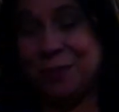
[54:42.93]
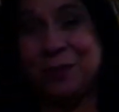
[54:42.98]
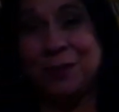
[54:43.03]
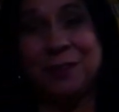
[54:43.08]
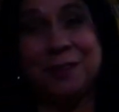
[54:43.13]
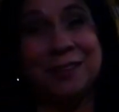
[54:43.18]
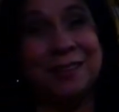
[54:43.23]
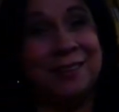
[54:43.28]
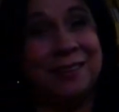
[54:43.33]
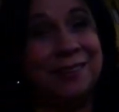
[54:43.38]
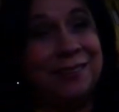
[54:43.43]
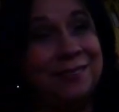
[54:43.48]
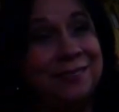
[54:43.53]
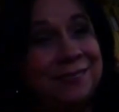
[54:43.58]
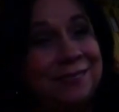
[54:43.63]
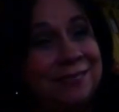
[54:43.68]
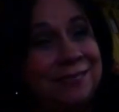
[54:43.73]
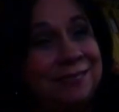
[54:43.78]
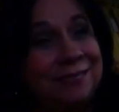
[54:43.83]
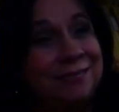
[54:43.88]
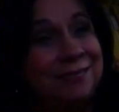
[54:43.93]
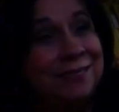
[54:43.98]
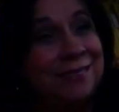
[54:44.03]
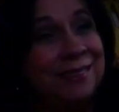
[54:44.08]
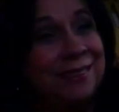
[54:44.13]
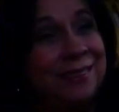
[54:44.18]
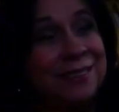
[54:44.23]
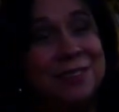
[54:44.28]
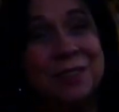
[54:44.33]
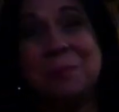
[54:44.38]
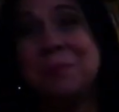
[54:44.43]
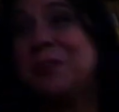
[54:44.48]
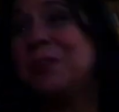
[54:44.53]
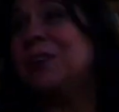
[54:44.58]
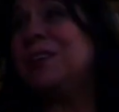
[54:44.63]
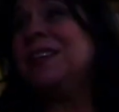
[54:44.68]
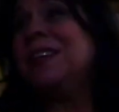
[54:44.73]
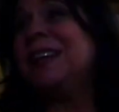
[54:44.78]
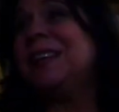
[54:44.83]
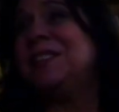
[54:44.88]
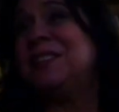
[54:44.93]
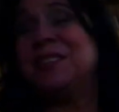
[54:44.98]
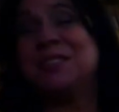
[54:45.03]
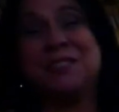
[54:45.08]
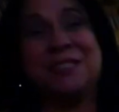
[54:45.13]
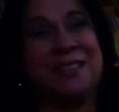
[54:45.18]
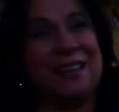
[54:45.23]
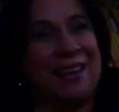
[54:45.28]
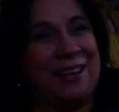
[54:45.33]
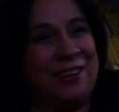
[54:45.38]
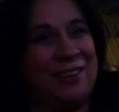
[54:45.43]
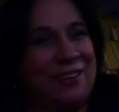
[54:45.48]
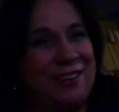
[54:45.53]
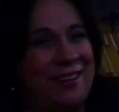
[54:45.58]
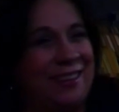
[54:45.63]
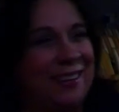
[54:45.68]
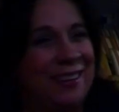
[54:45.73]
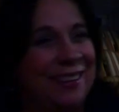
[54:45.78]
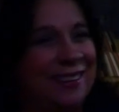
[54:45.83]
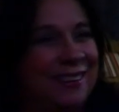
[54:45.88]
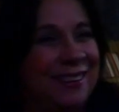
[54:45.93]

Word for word: 30, so 38 years later.